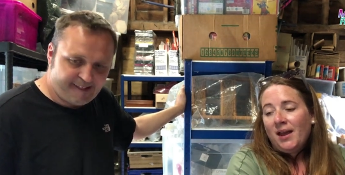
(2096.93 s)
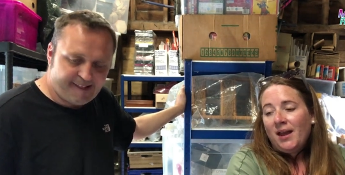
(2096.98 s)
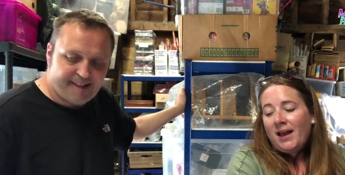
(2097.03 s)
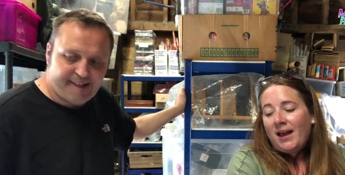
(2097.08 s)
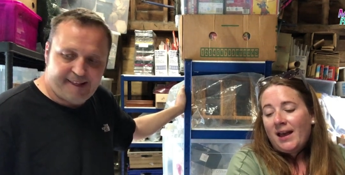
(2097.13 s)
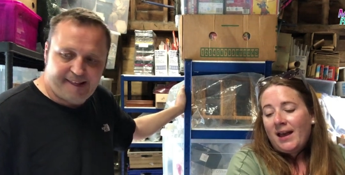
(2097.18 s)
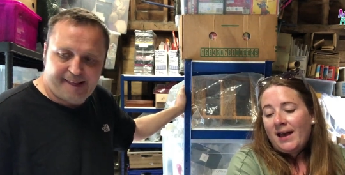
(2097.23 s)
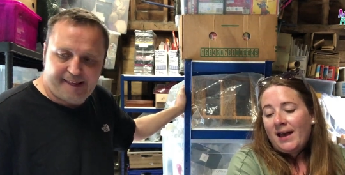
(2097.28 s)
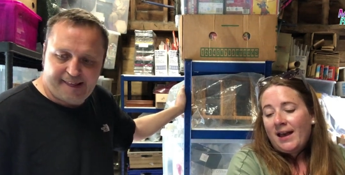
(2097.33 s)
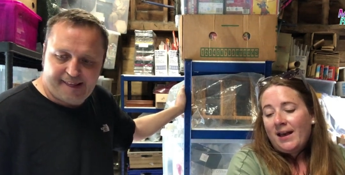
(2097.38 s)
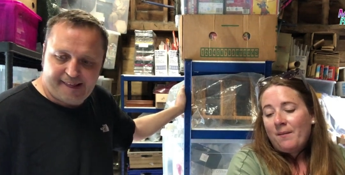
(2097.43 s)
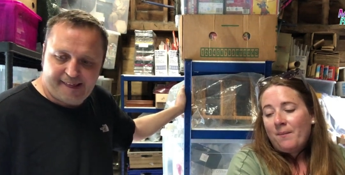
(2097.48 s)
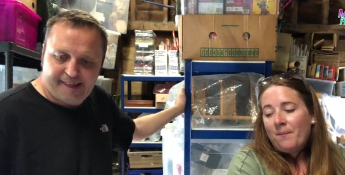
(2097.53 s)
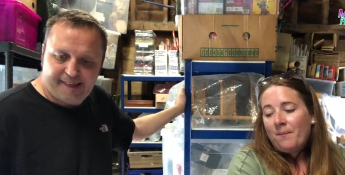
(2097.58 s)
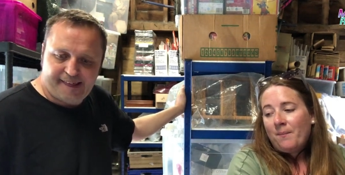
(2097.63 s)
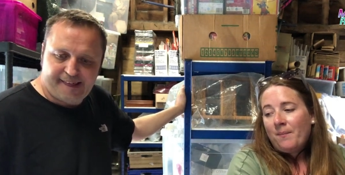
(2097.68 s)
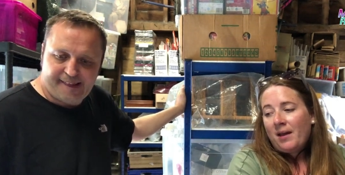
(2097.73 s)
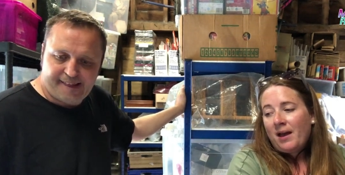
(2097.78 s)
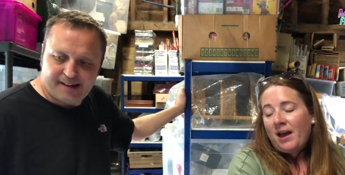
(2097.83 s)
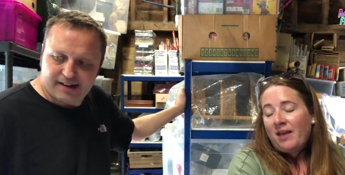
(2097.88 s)

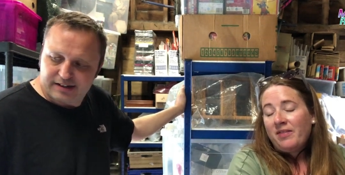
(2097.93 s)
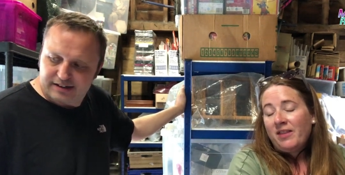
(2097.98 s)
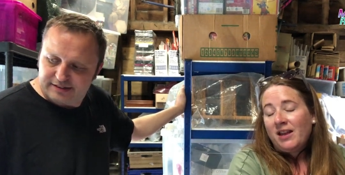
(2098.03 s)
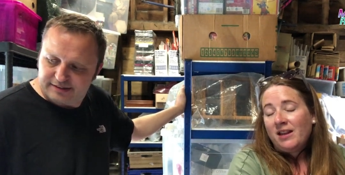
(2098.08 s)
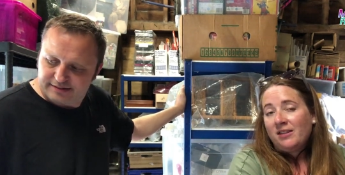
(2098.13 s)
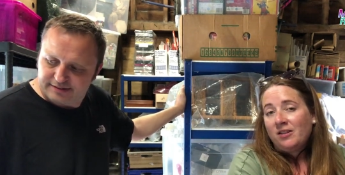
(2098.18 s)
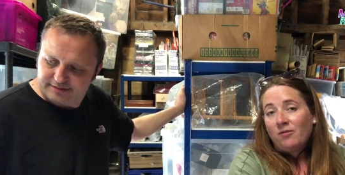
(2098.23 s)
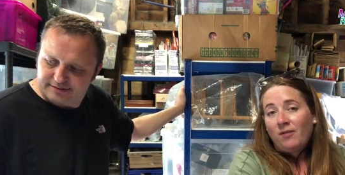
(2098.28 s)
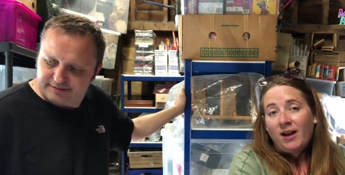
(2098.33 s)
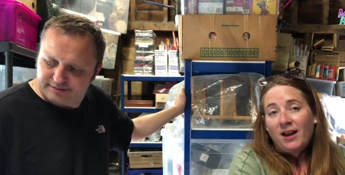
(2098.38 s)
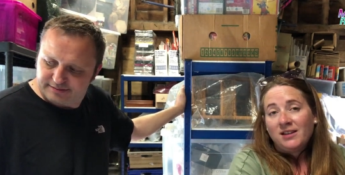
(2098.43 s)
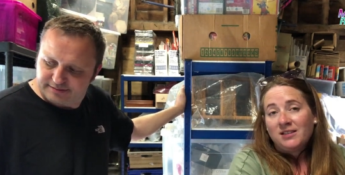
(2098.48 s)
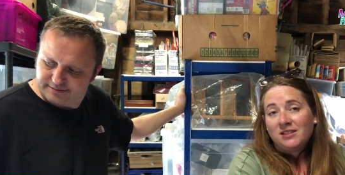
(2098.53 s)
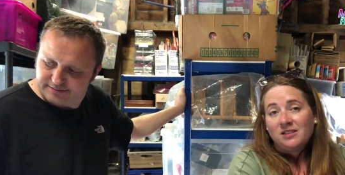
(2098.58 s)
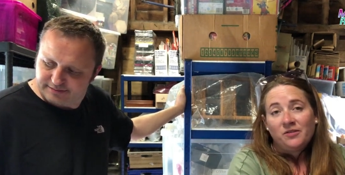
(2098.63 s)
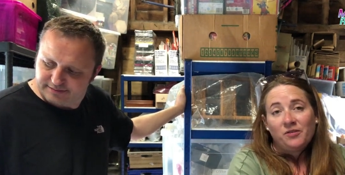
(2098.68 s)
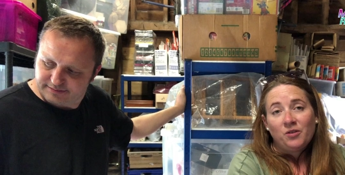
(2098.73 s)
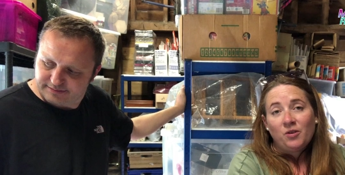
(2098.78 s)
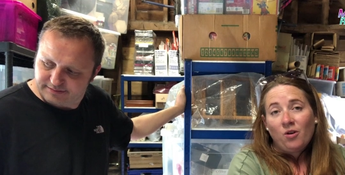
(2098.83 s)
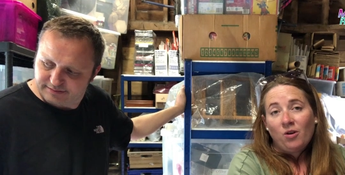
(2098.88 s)
Speaker 1: Um, and then the rest
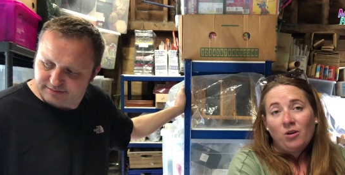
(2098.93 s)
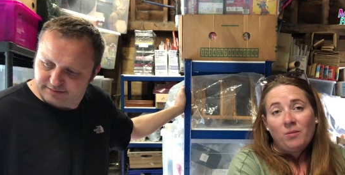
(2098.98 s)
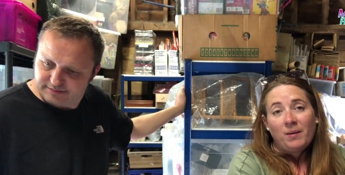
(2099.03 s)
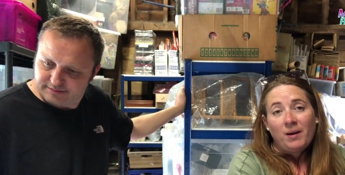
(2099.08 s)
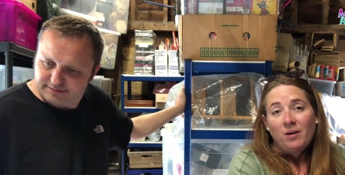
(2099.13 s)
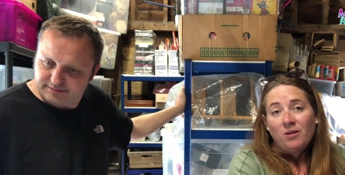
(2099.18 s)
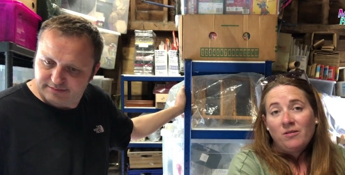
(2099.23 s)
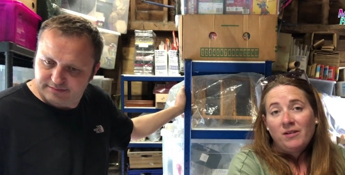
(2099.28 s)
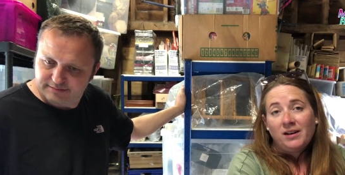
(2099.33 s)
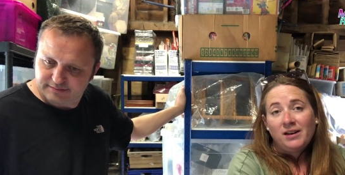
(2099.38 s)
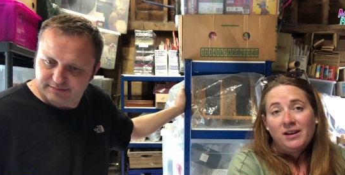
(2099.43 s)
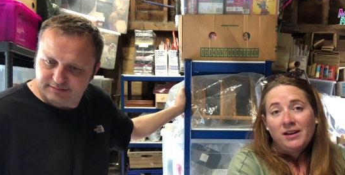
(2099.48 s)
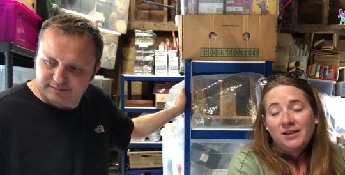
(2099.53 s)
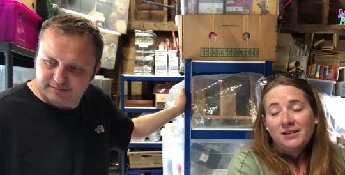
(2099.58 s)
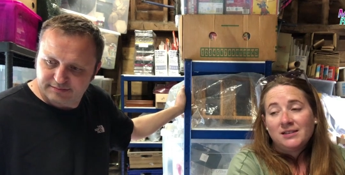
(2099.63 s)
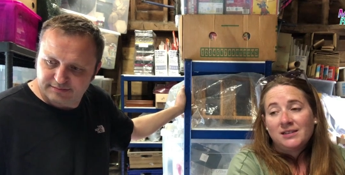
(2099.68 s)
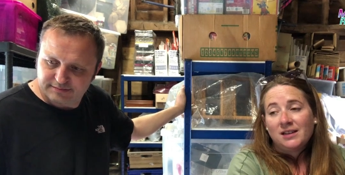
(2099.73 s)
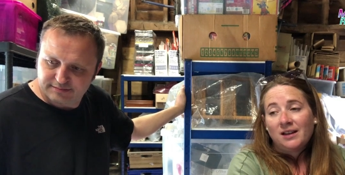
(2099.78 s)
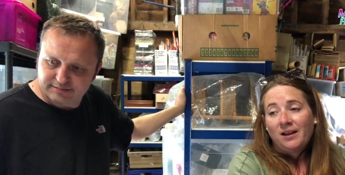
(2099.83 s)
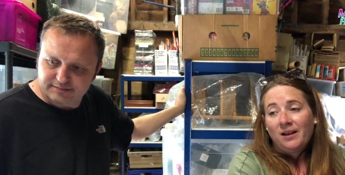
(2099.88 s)
I've forgotten about already.
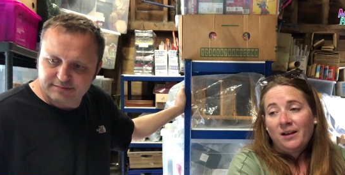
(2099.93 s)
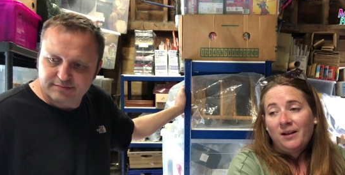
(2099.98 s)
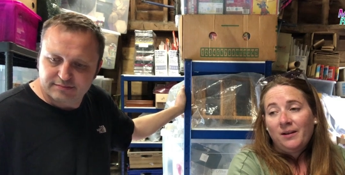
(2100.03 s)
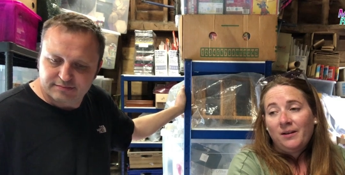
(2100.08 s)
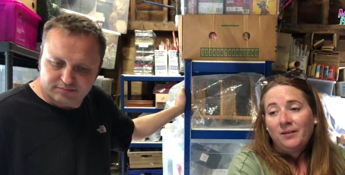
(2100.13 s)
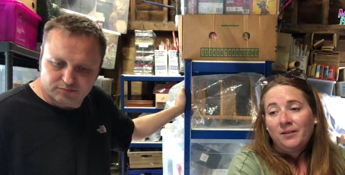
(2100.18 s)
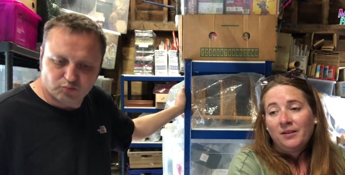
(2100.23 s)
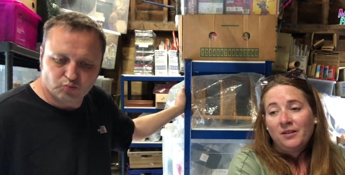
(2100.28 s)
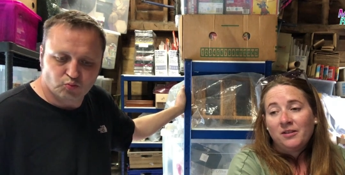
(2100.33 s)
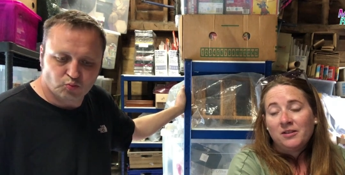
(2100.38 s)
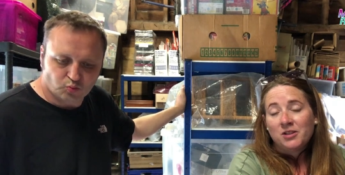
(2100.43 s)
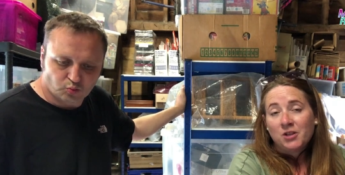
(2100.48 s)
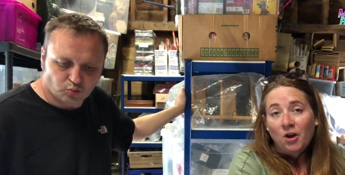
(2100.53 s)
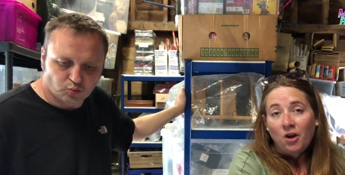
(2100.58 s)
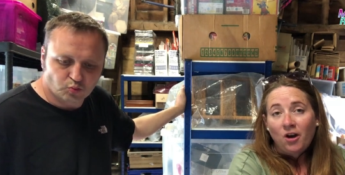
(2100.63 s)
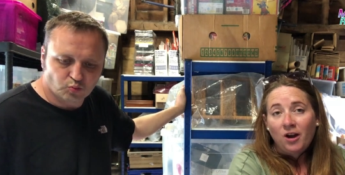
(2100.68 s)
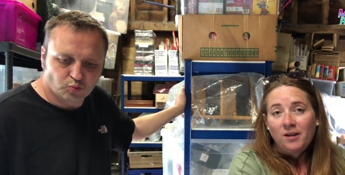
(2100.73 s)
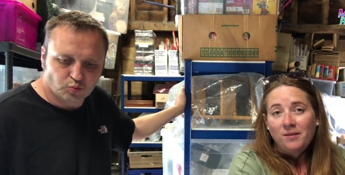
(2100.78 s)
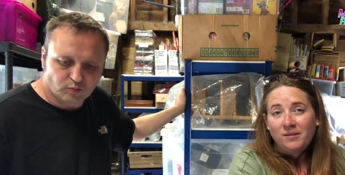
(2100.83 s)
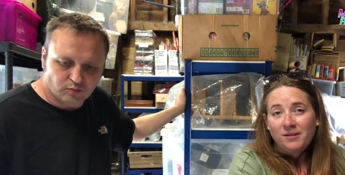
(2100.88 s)
So at the
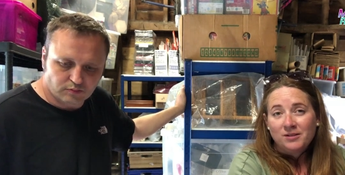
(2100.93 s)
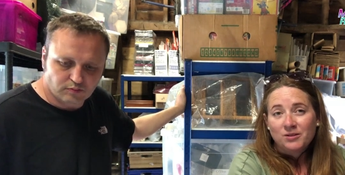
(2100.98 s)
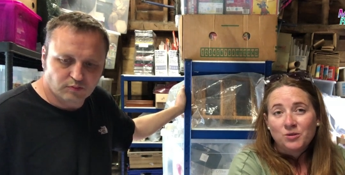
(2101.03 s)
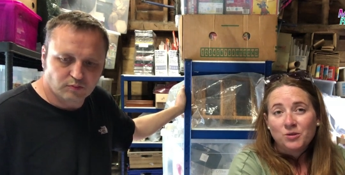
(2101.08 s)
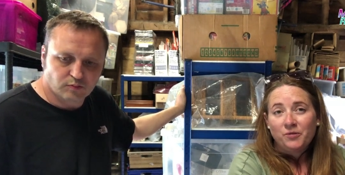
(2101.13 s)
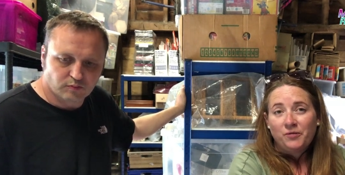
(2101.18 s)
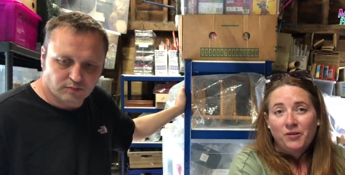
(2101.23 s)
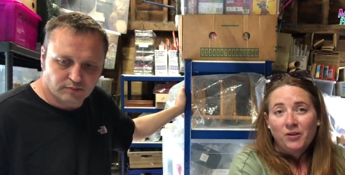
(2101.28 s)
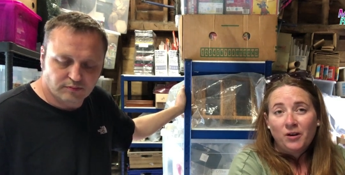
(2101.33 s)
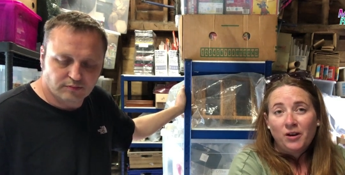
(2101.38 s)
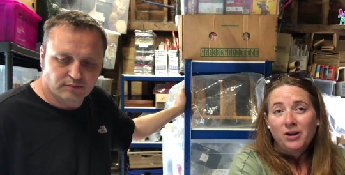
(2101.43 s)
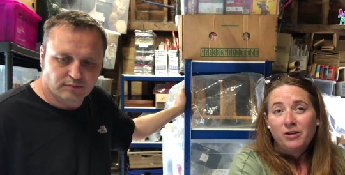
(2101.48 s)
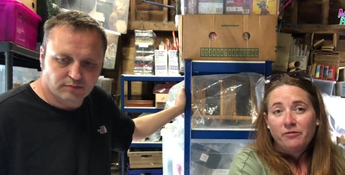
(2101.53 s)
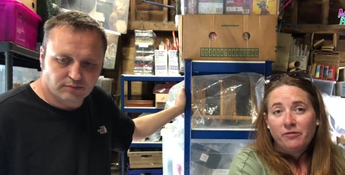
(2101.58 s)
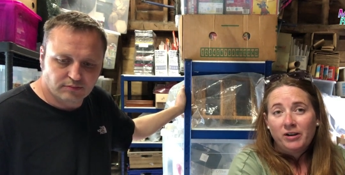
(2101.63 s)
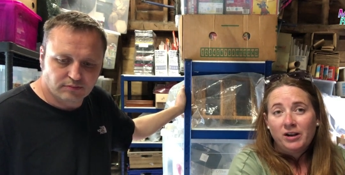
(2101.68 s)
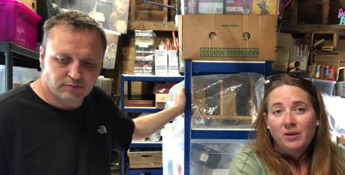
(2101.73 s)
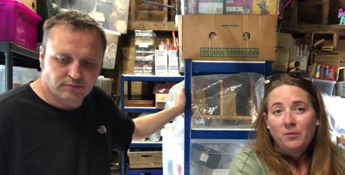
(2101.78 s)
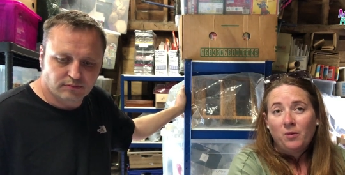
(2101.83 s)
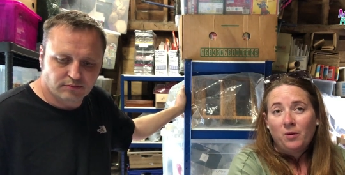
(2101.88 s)
time, you sort of feel like you
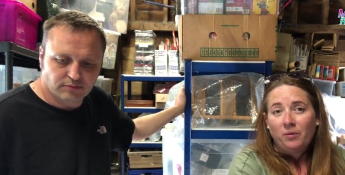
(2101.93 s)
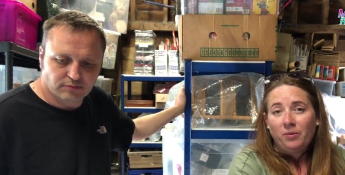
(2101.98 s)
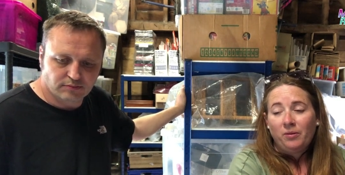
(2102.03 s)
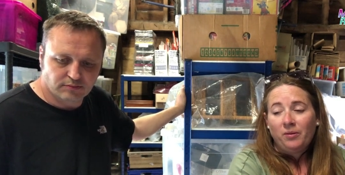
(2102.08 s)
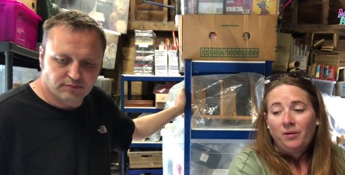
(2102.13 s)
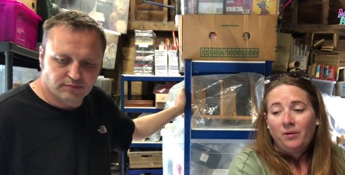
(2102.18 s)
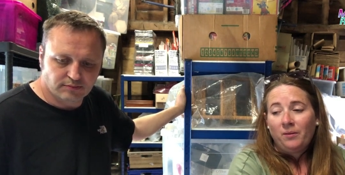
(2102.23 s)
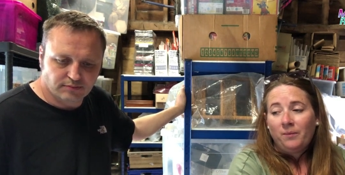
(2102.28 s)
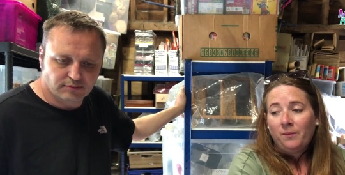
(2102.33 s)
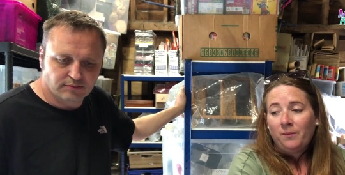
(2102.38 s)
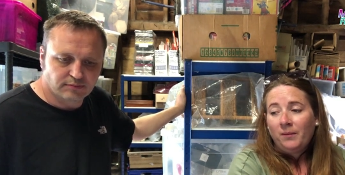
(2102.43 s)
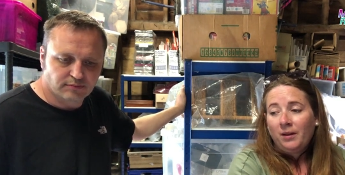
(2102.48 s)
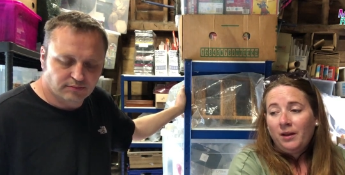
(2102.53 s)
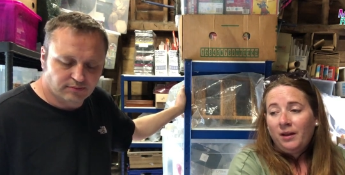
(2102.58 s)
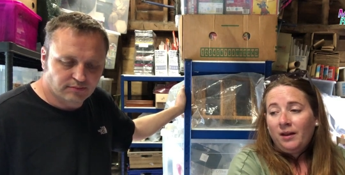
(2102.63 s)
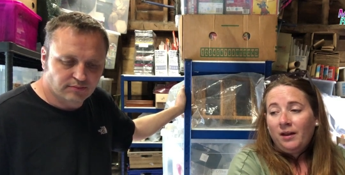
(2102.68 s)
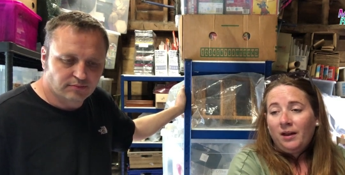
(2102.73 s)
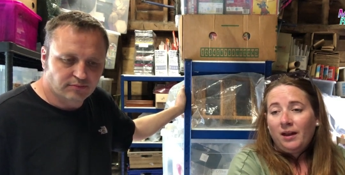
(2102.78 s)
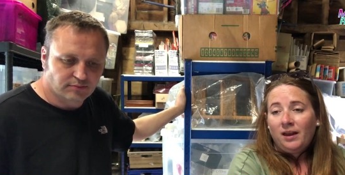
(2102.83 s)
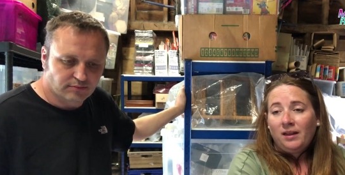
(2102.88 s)
really want them,
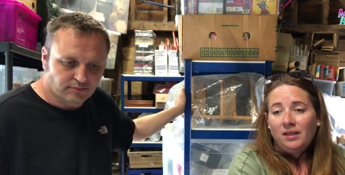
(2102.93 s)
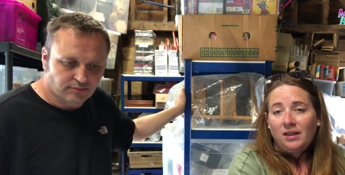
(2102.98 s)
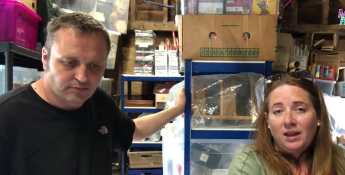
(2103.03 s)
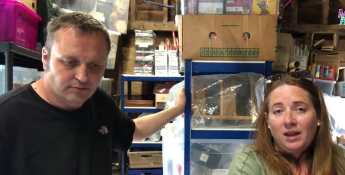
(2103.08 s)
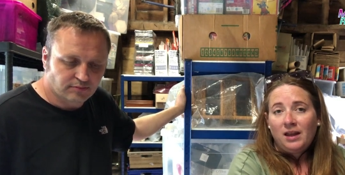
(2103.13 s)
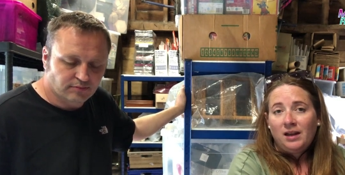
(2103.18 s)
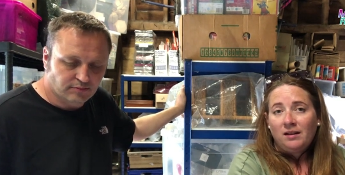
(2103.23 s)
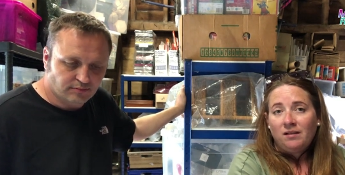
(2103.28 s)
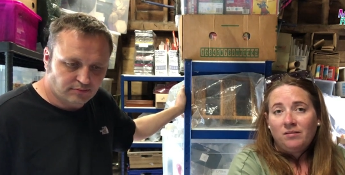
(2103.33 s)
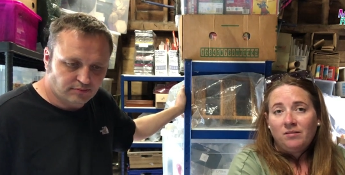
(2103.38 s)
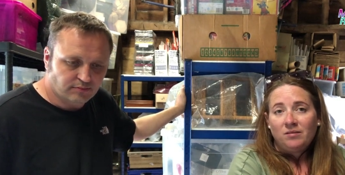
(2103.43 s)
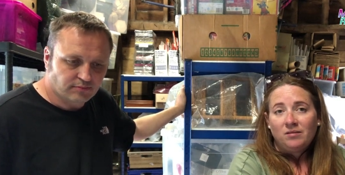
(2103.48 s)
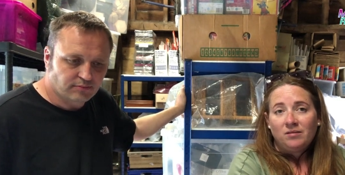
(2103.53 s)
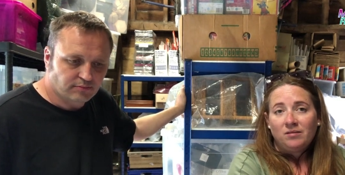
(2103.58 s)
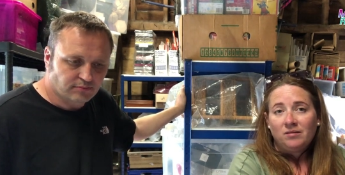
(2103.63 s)
and then